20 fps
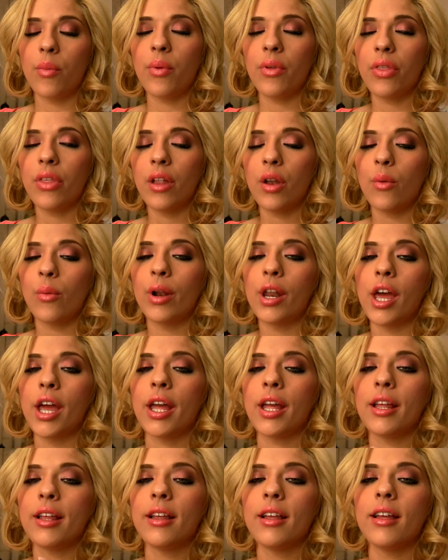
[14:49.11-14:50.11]
But then when
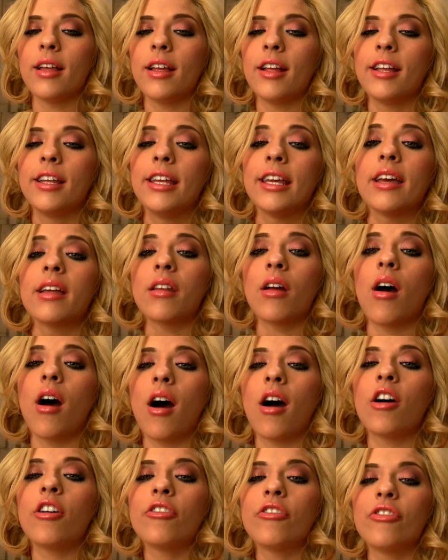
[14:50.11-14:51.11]
I get
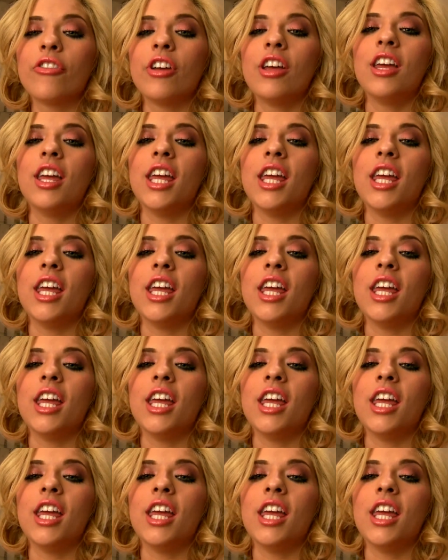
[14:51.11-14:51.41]
off